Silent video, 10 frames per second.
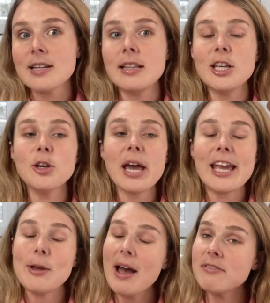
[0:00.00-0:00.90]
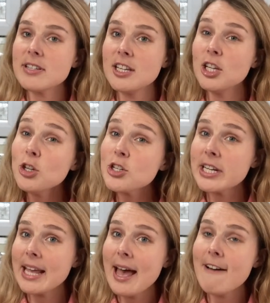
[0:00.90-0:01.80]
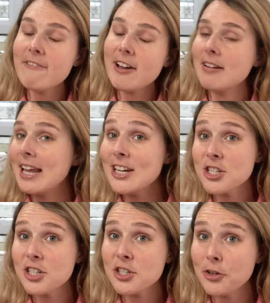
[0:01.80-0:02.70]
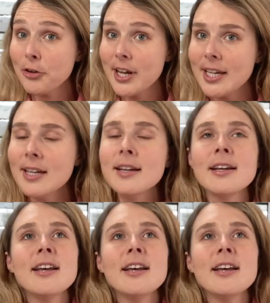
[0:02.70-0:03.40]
In the UK, you have to usually get a foundation degree.